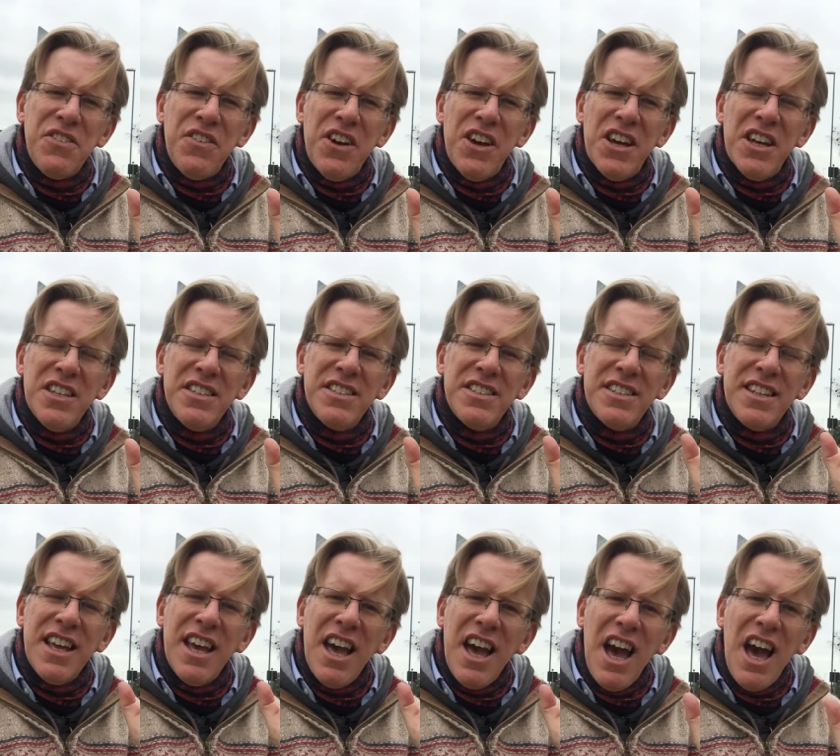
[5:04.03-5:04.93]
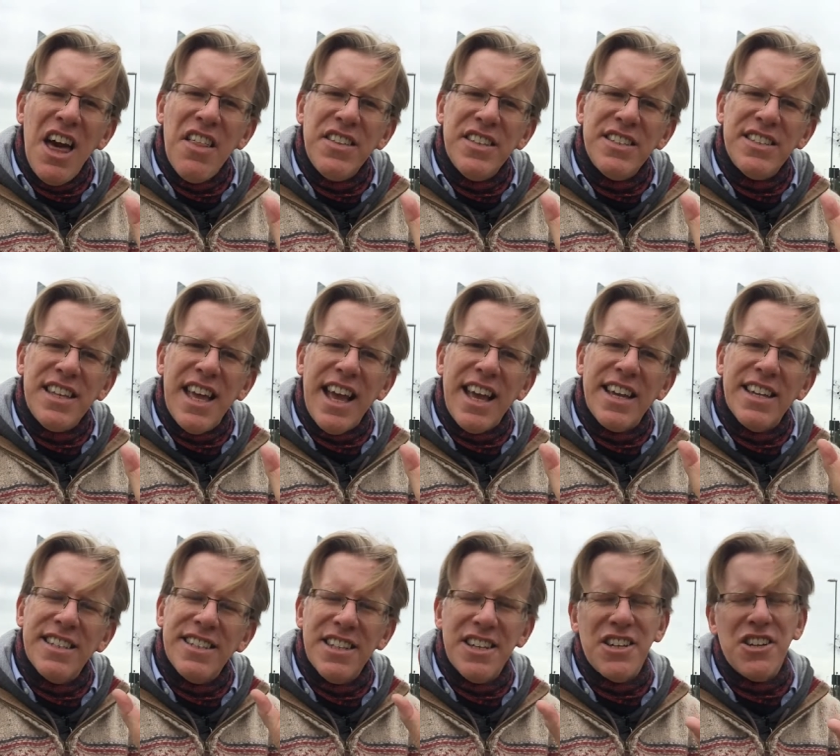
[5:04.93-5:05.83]
first, others
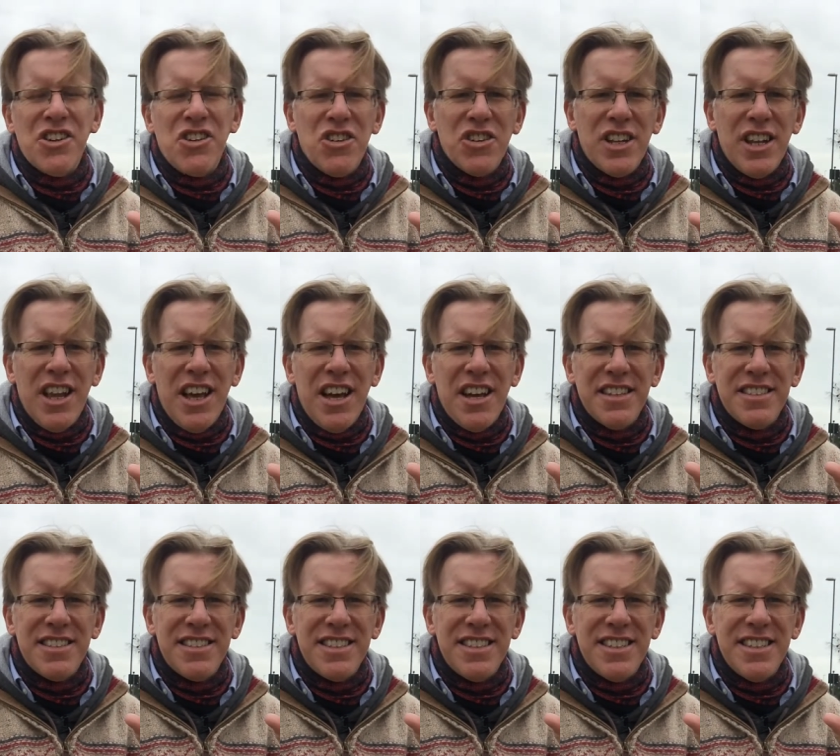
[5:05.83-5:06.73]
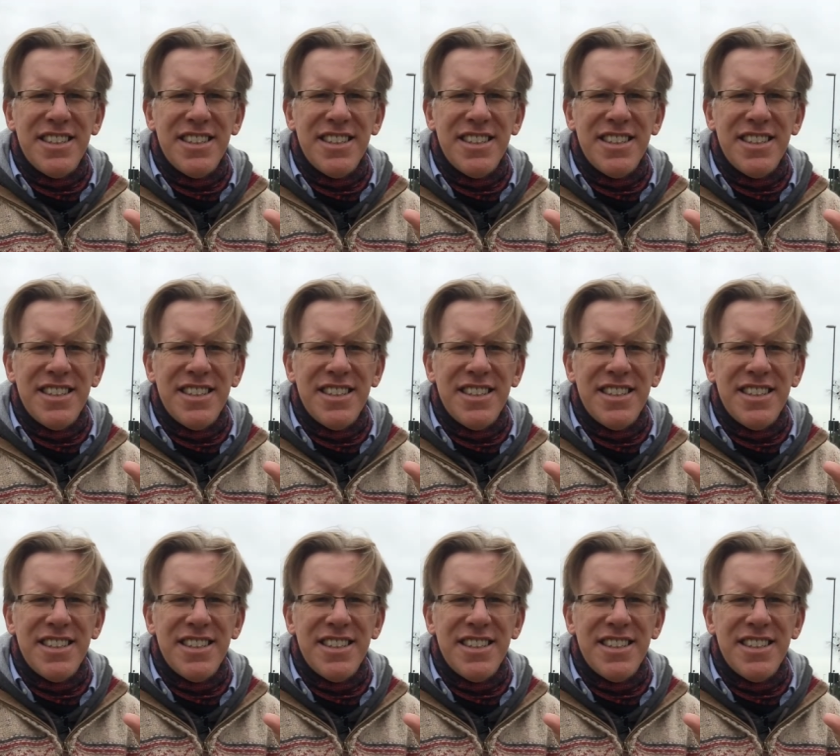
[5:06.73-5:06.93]
second, and God last.